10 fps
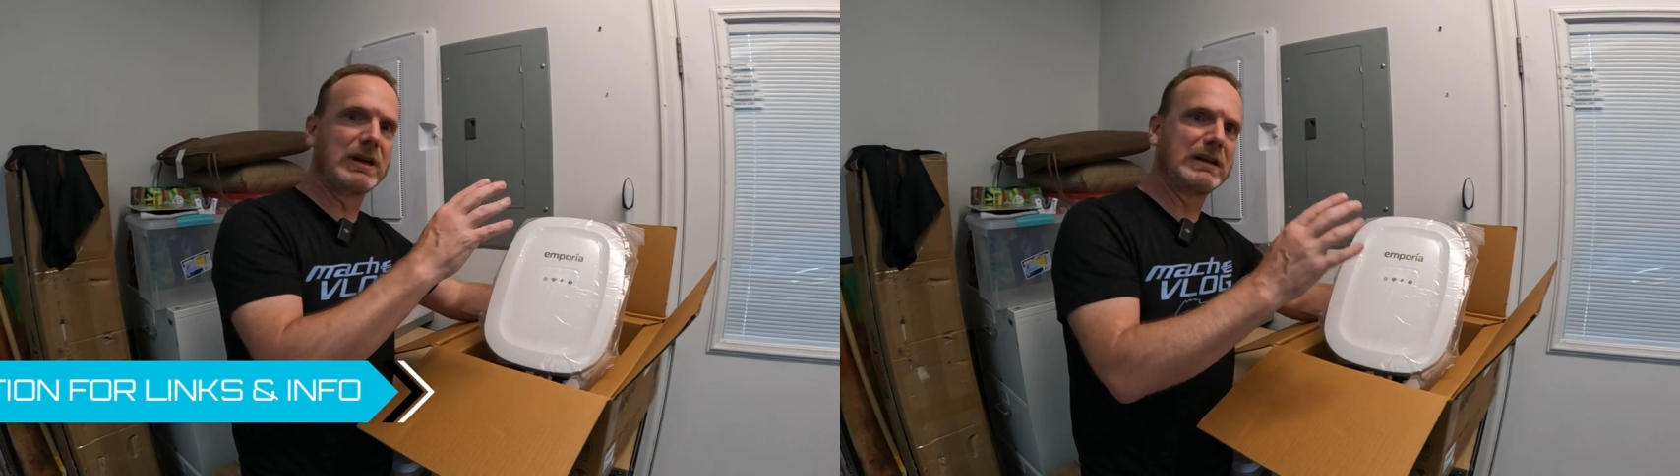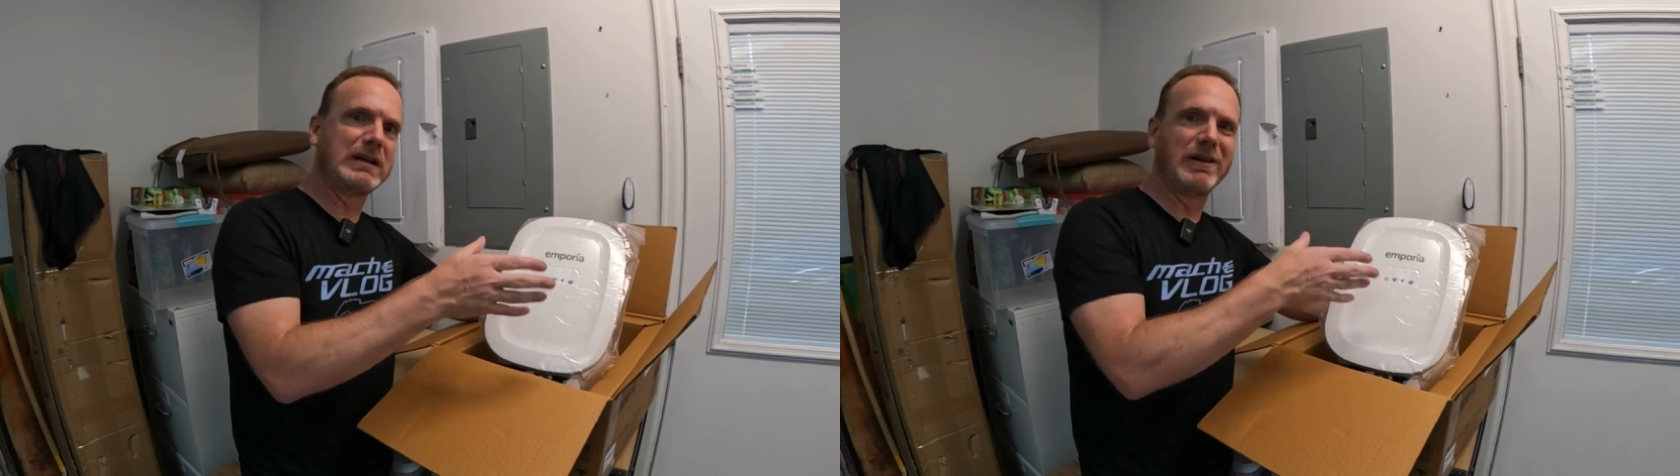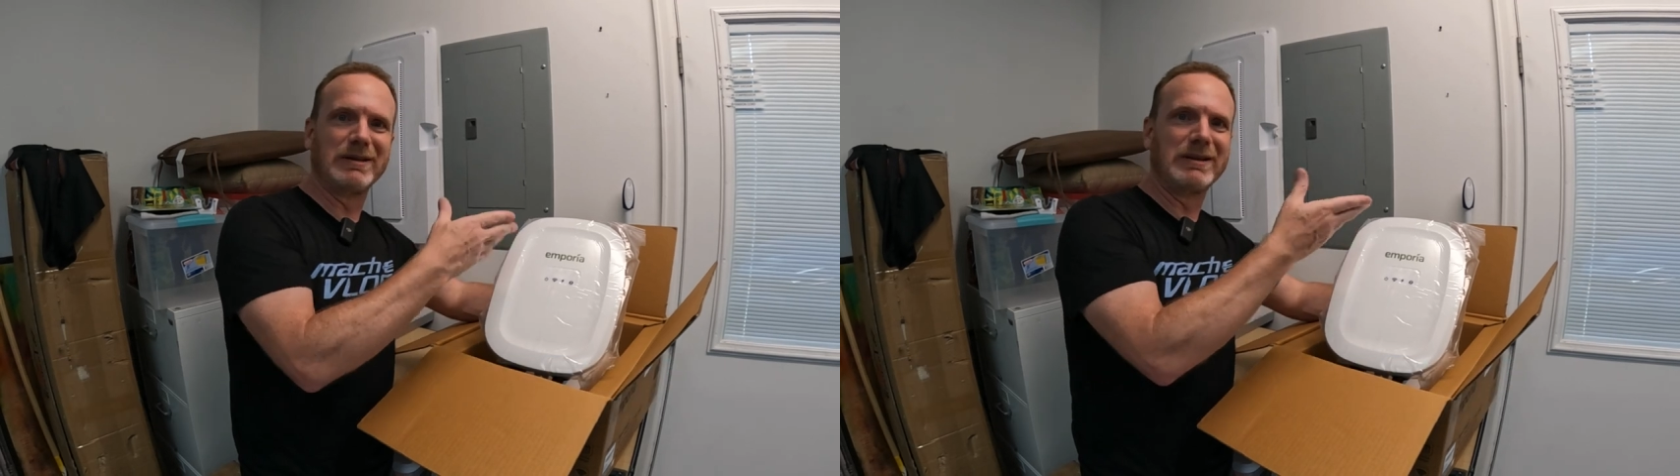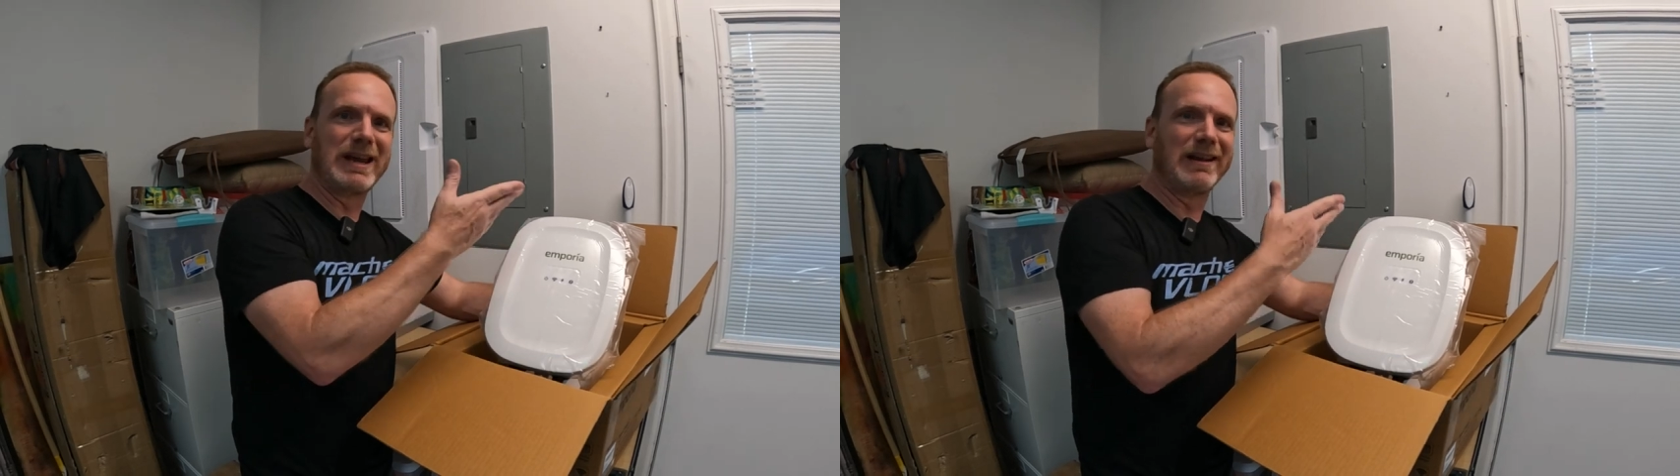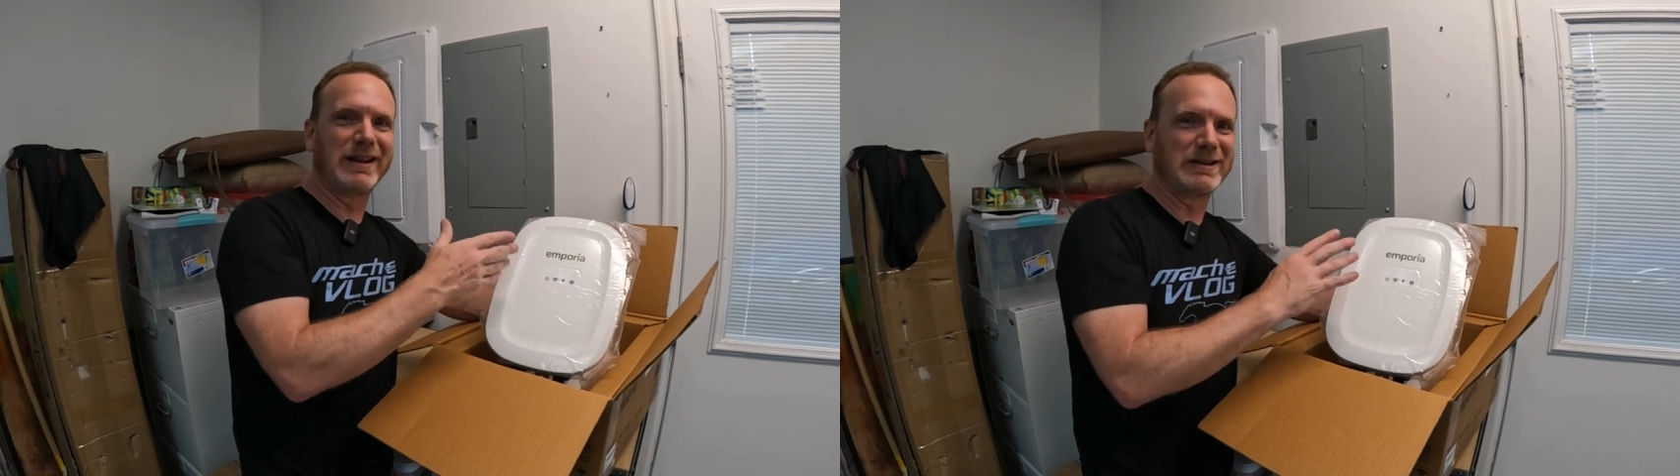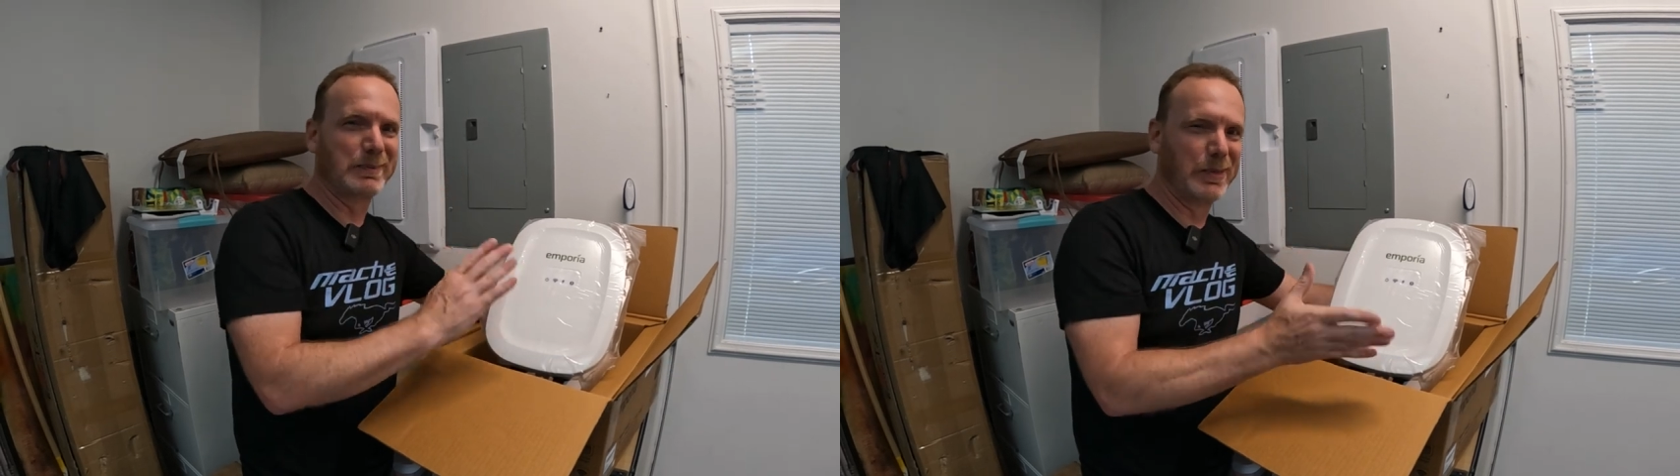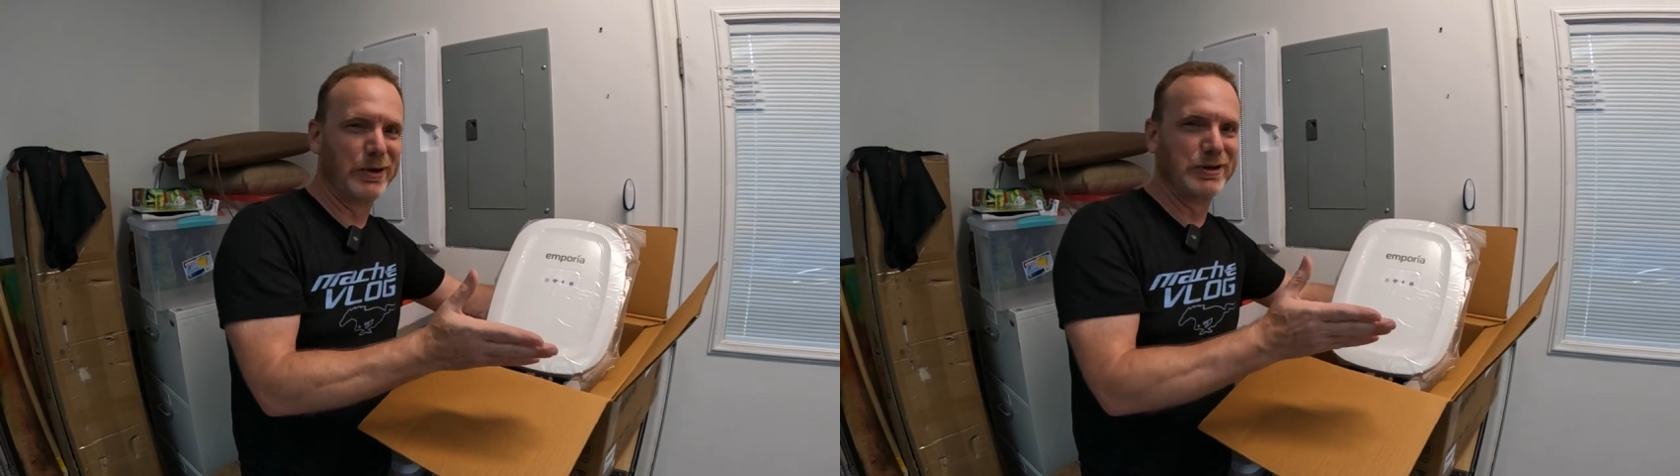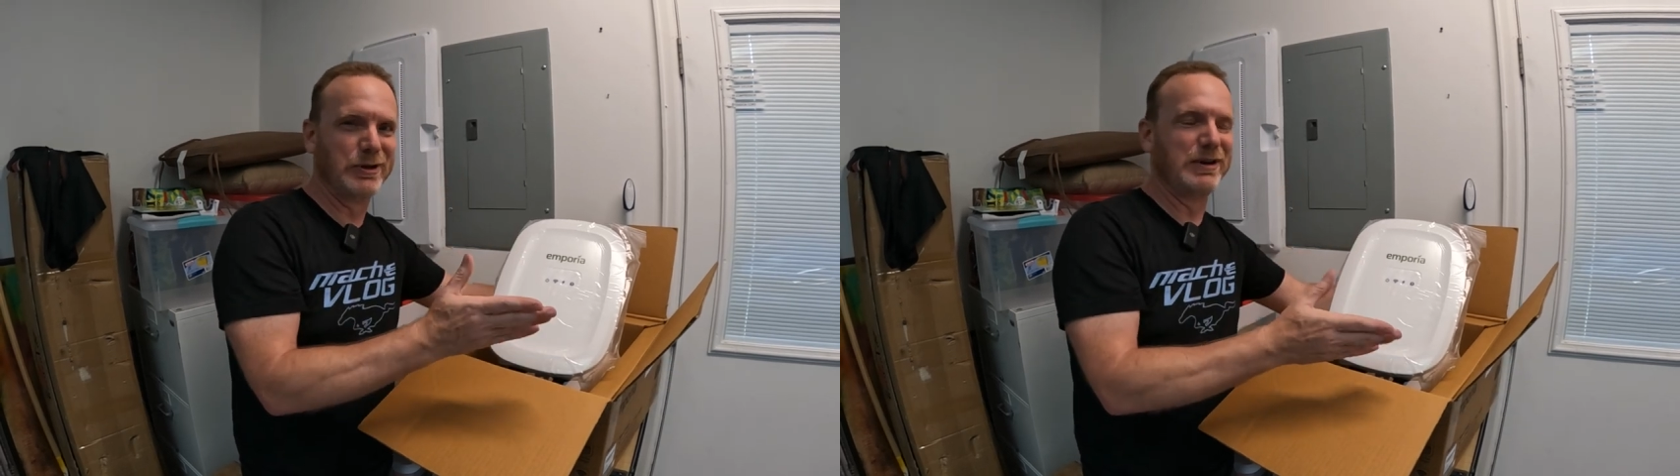it, you know, you can't like
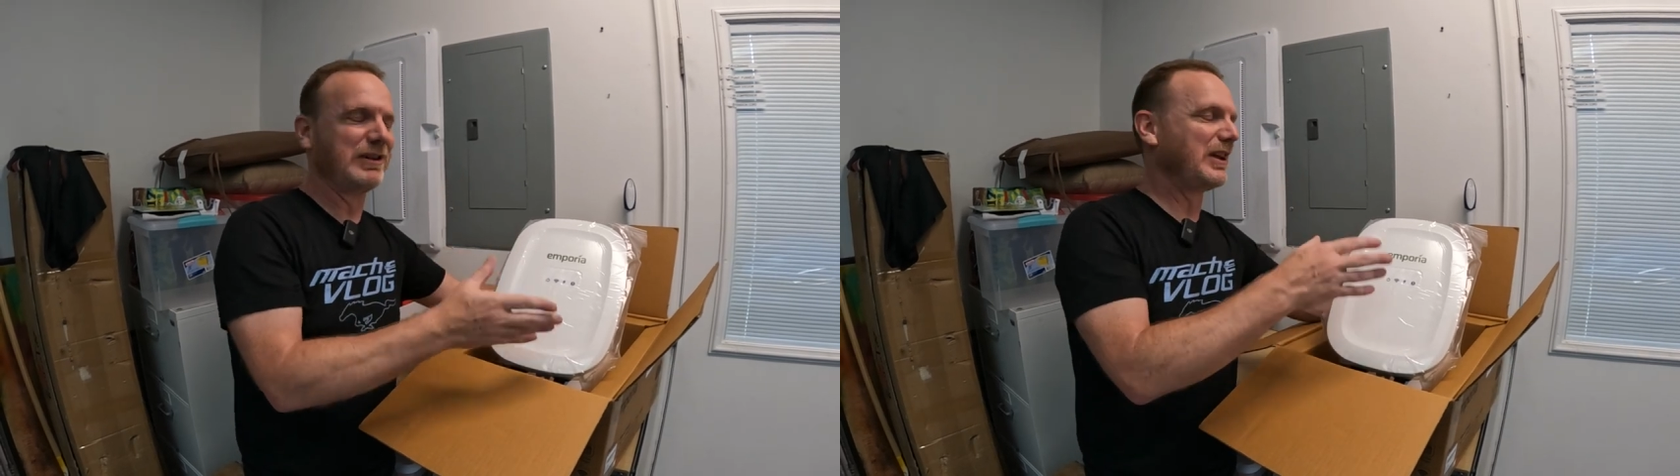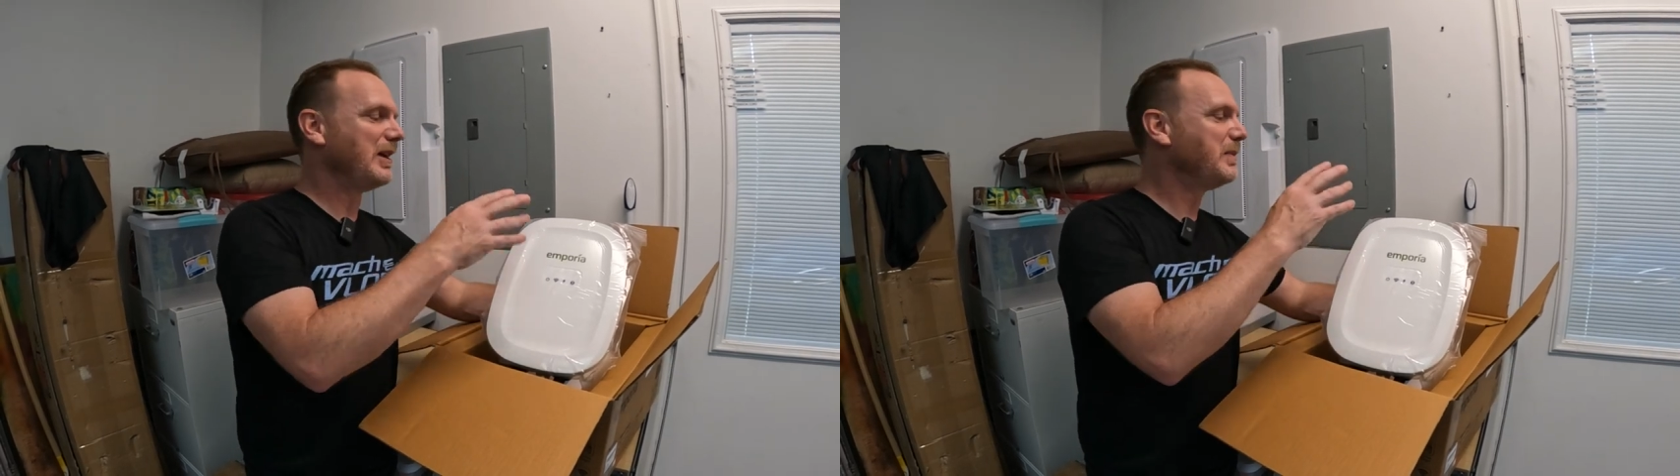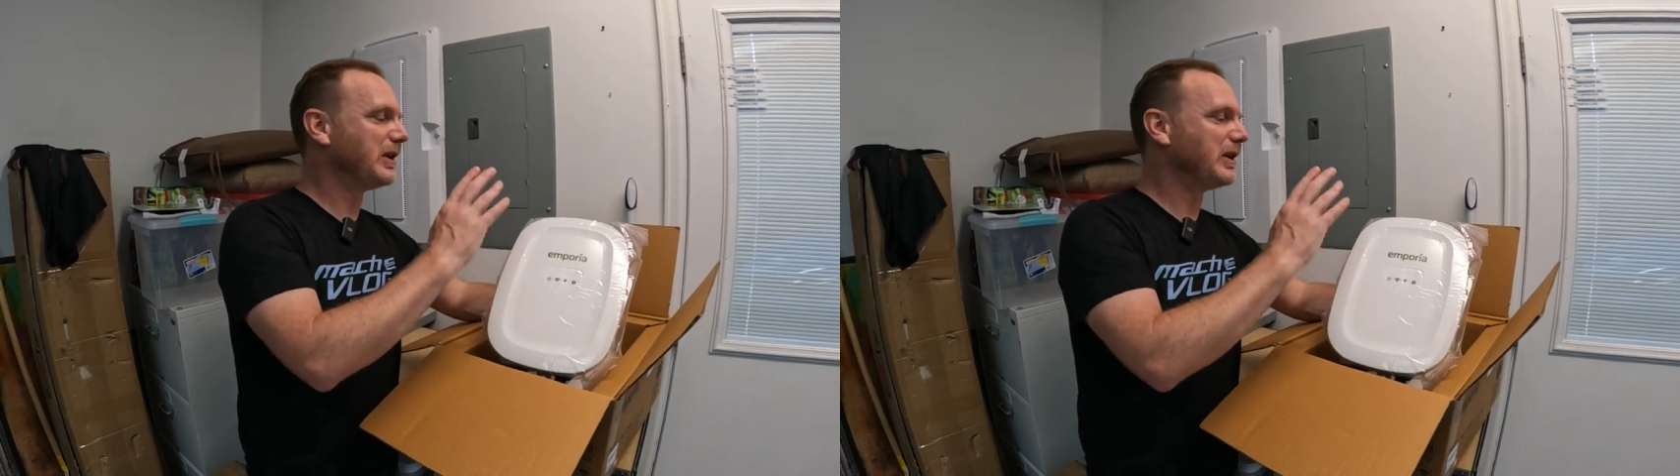submerge it or anything,